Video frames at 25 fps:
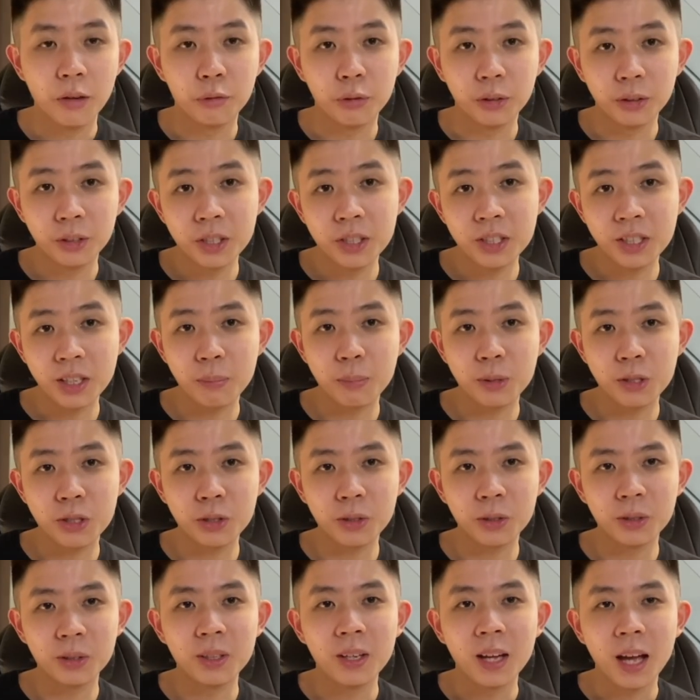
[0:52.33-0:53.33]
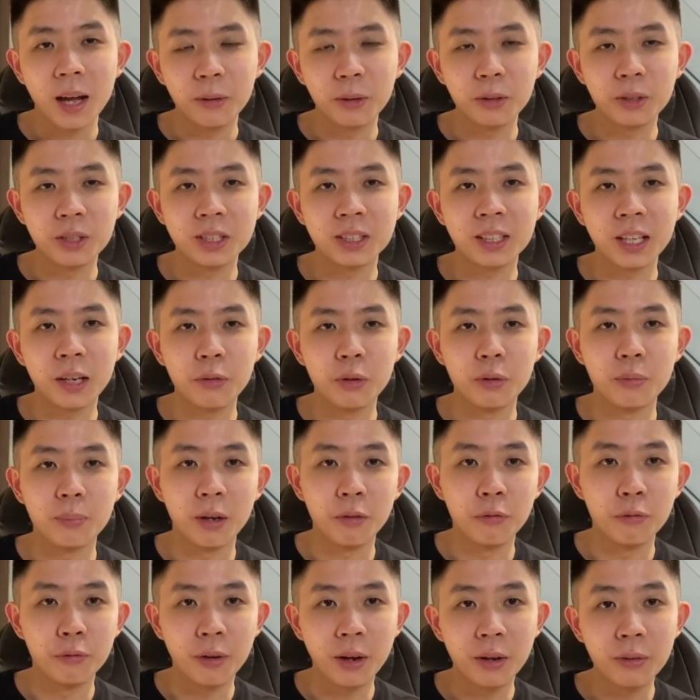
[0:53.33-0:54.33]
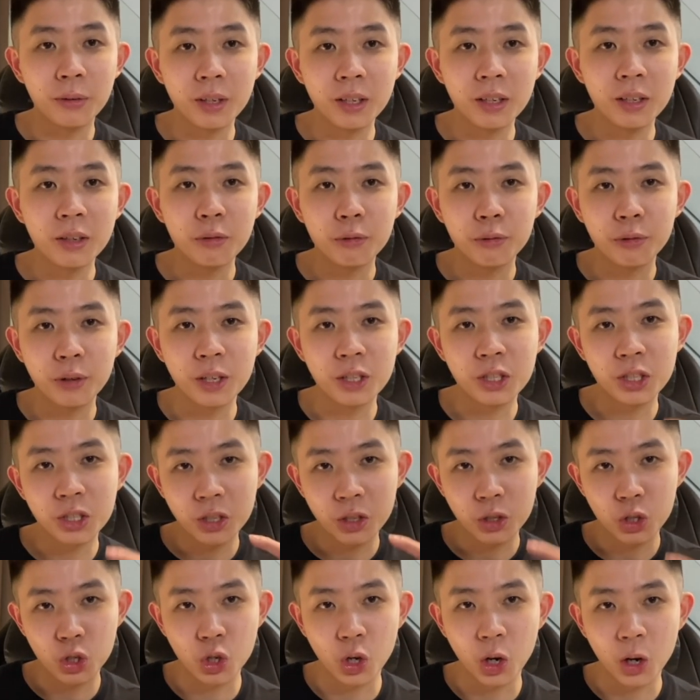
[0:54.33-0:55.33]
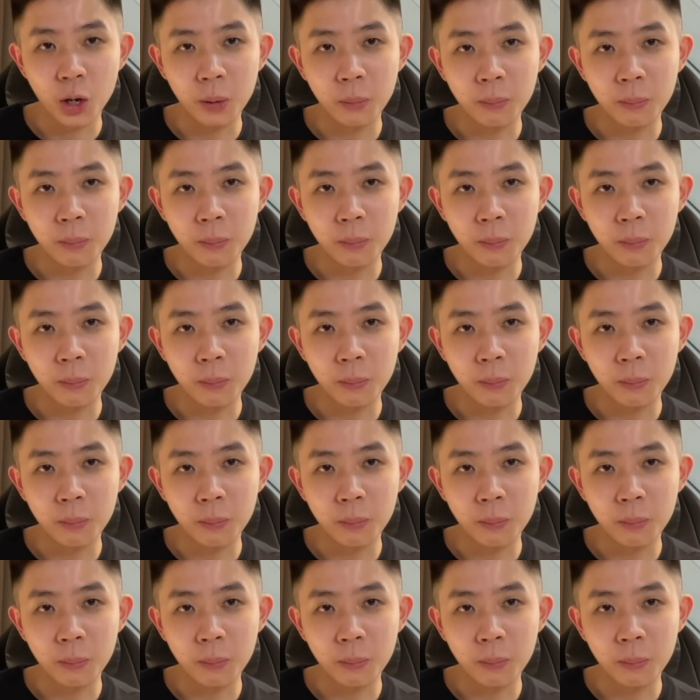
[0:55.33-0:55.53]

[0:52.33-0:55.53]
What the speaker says: ethical and selling things like term insurance and hospitalization